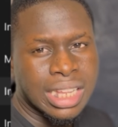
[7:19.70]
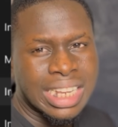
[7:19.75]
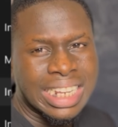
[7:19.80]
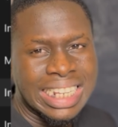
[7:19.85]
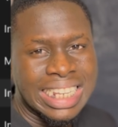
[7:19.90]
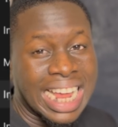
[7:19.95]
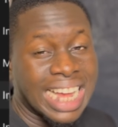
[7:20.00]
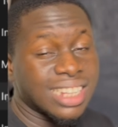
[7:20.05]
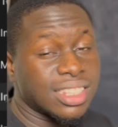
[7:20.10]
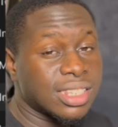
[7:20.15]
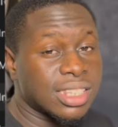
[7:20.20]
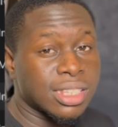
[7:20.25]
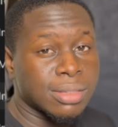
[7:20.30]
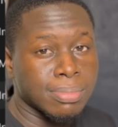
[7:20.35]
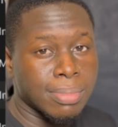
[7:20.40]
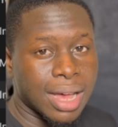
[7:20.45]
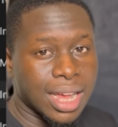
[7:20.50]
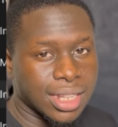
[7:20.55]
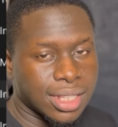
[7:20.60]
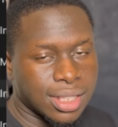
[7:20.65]
that
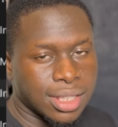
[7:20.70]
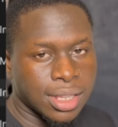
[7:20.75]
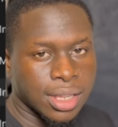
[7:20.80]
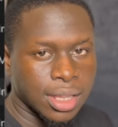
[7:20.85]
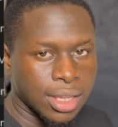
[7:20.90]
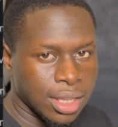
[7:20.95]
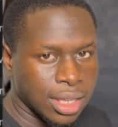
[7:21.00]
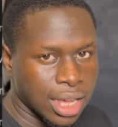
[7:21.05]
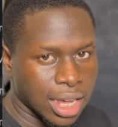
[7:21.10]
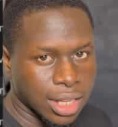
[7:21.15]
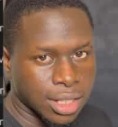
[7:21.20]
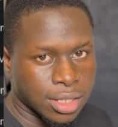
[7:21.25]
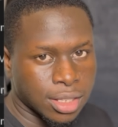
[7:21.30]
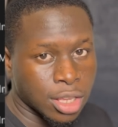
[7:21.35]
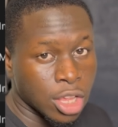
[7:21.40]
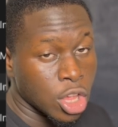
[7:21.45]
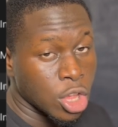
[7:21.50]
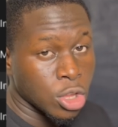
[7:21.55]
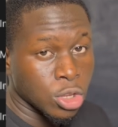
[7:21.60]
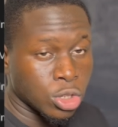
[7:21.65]
smart yet.
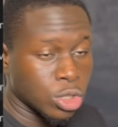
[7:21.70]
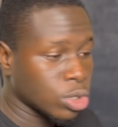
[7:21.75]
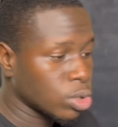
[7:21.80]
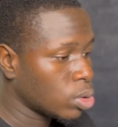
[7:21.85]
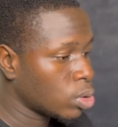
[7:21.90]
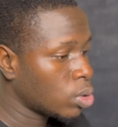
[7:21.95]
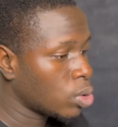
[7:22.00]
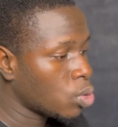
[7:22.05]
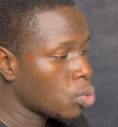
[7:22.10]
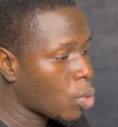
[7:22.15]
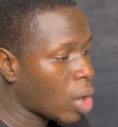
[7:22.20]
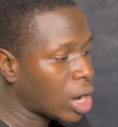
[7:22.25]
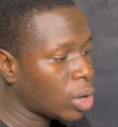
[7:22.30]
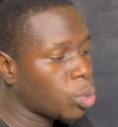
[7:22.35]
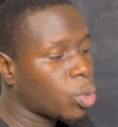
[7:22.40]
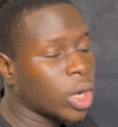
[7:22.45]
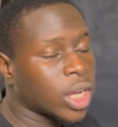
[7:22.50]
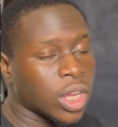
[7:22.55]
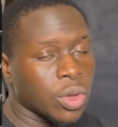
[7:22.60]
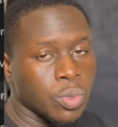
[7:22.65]
So while
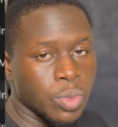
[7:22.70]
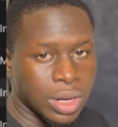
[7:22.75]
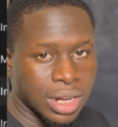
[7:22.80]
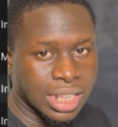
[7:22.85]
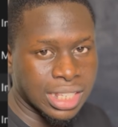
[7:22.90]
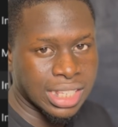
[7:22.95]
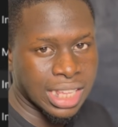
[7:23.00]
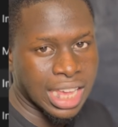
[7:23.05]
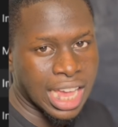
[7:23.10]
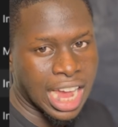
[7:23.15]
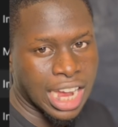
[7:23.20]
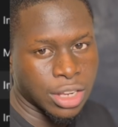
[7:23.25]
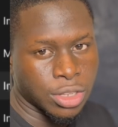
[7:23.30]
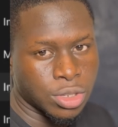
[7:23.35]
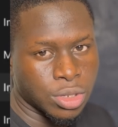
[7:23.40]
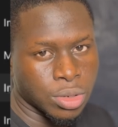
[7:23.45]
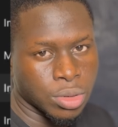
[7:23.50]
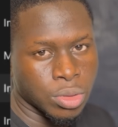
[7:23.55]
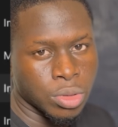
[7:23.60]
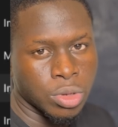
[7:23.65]
working with this AI
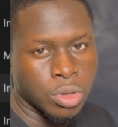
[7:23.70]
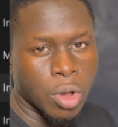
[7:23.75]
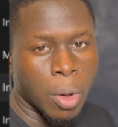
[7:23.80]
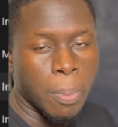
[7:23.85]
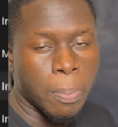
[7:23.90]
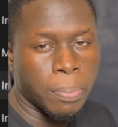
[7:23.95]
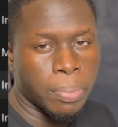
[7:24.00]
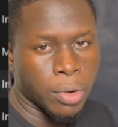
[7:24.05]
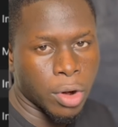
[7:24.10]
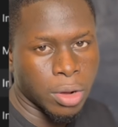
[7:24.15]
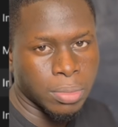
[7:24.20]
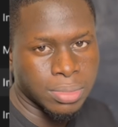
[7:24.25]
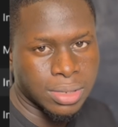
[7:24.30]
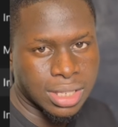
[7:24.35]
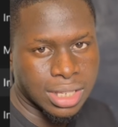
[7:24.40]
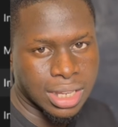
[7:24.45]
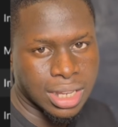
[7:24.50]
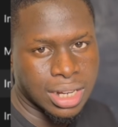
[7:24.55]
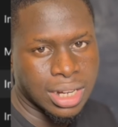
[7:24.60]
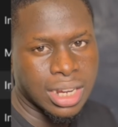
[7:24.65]
tool, your
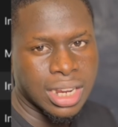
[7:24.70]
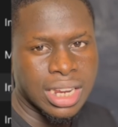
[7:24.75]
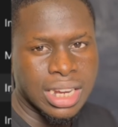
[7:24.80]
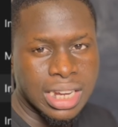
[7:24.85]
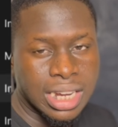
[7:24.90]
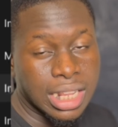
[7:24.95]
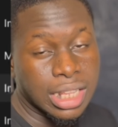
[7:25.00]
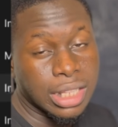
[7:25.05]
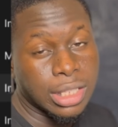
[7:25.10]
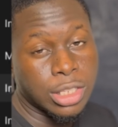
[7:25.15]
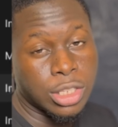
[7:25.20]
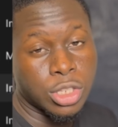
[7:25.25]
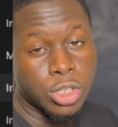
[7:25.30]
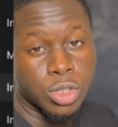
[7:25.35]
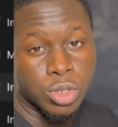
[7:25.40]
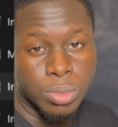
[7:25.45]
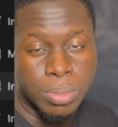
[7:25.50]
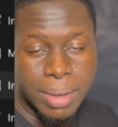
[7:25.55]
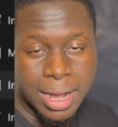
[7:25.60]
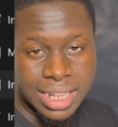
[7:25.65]
prompting needs to
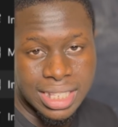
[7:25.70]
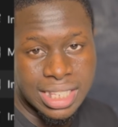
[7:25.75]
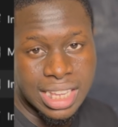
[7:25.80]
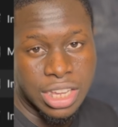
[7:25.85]
matter.